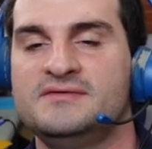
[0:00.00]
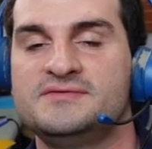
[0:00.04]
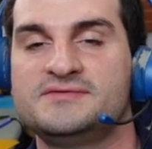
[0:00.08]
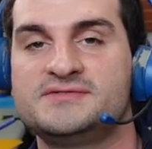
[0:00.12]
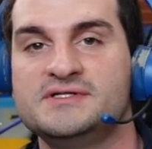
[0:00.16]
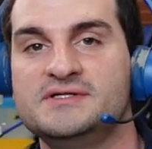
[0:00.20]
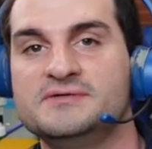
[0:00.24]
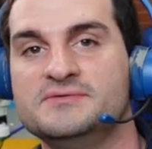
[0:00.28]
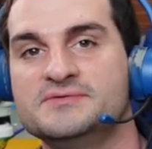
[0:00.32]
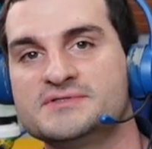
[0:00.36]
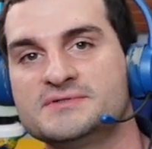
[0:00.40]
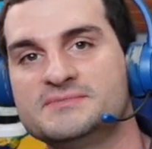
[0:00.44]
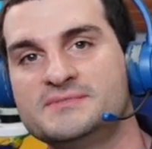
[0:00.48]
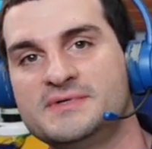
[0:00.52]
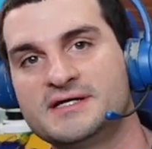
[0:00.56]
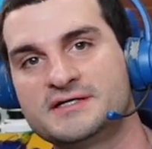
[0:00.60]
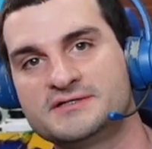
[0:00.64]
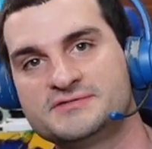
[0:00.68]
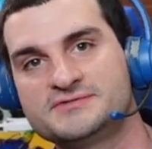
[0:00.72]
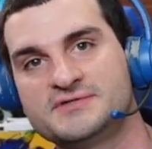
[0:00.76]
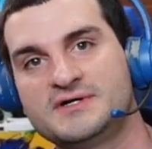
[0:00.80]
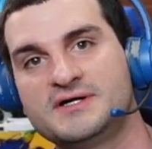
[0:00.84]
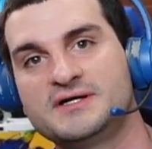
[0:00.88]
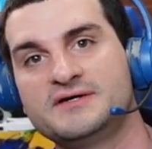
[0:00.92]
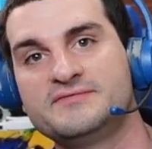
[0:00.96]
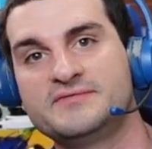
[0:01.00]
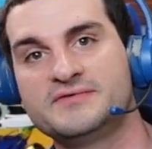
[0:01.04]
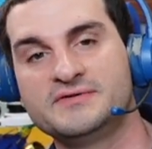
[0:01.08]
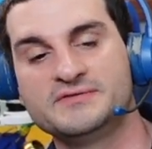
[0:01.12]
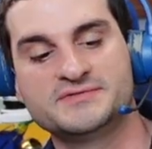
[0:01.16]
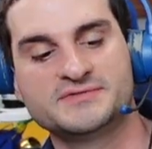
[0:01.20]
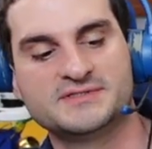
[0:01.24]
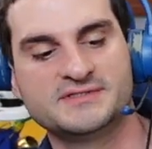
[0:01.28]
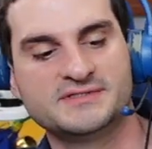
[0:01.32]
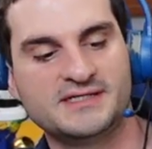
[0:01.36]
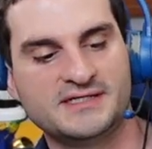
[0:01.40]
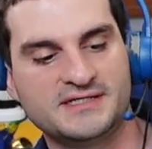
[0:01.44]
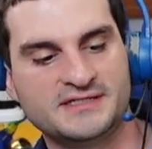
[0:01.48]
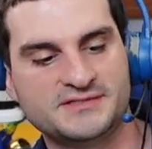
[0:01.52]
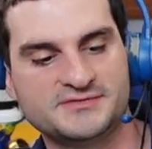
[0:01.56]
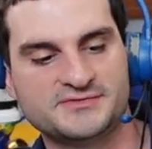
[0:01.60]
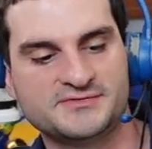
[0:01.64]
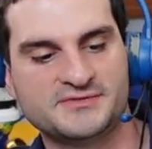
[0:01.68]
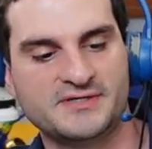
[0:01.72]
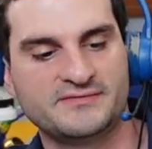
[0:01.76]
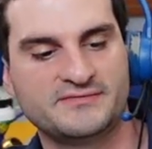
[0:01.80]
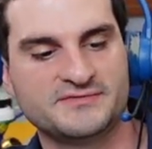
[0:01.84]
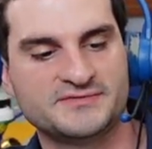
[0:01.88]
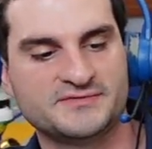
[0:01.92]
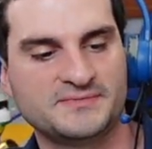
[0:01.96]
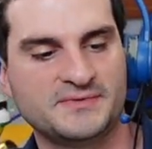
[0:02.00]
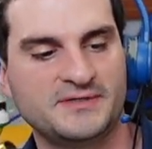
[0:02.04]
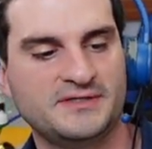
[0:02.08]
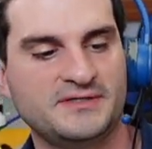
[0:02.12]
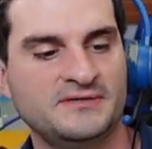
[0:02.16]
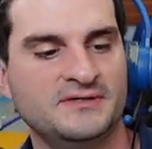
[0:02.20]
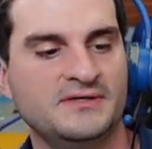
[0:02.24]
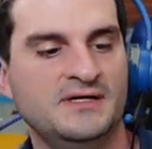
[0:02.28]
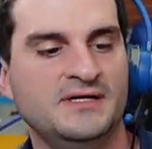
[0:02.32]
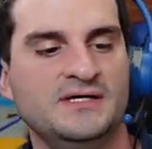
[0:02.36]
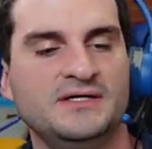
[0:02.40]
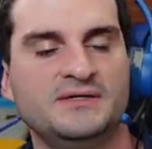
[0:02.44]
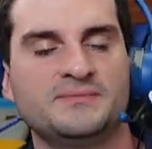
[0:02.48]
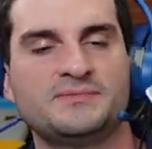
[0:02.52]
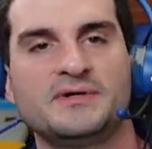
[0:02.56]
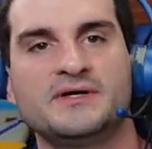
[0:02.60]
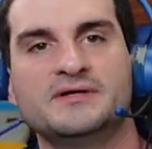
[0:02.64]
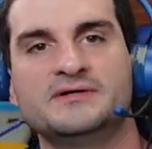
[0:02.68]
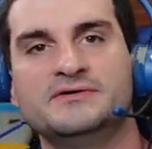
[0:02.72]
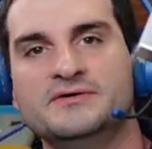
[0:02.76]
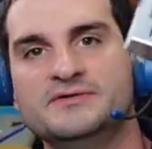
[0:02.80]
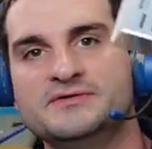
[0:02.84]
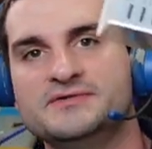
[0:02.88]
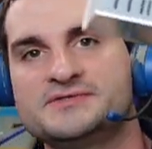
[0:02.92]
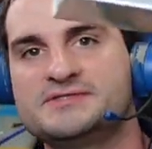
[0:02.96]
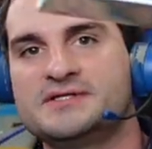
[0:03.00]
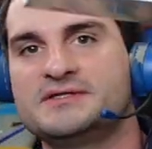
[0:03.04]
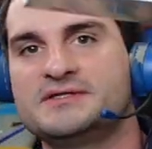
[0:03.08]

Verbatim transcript: See, it was a Mac drive and it was a NAS drive as well. You probably noticed